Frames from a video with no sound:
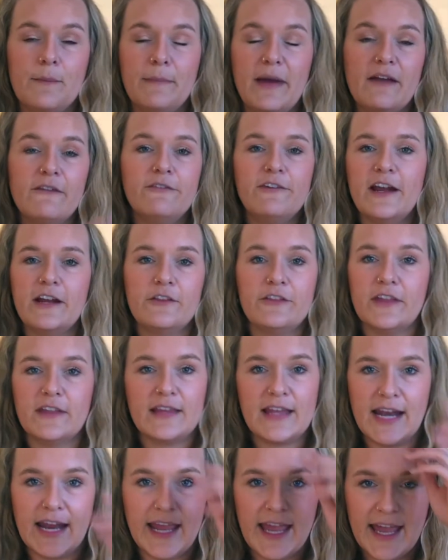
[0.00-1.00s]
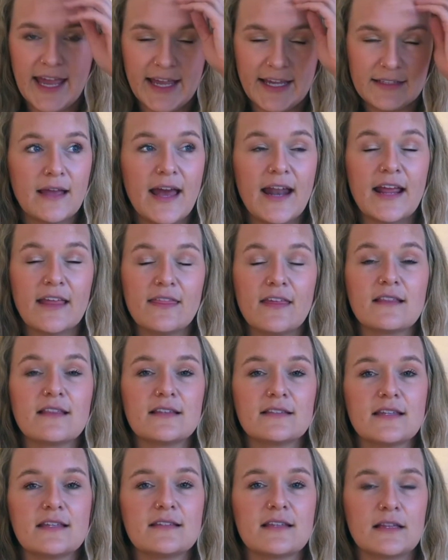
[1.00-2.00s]
my final thing that I hate, and I think
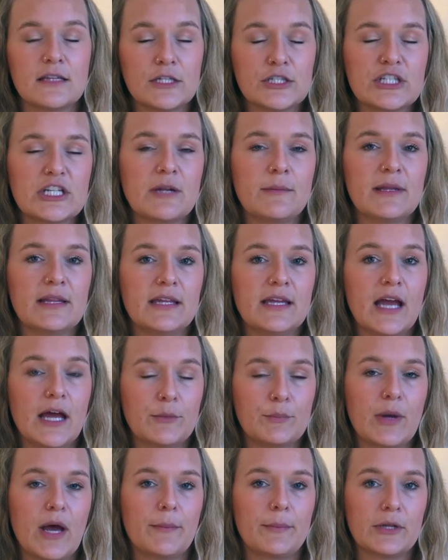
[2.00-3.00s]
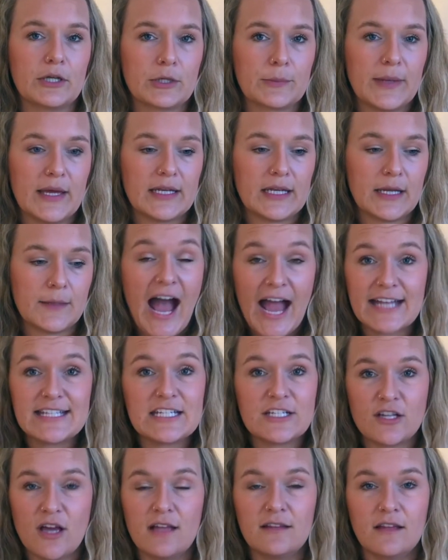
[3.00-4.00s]
this is a legitimately unpopular opinion. I did
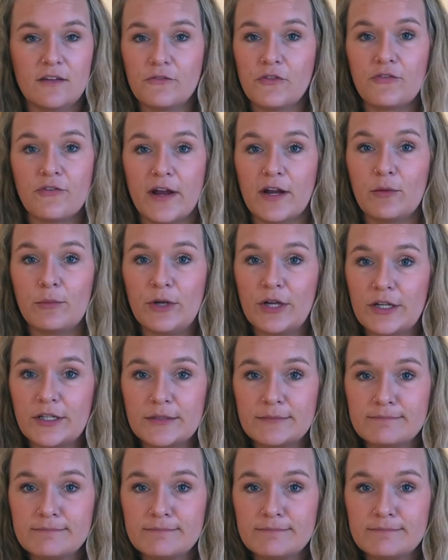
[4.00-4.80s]
not love the final book.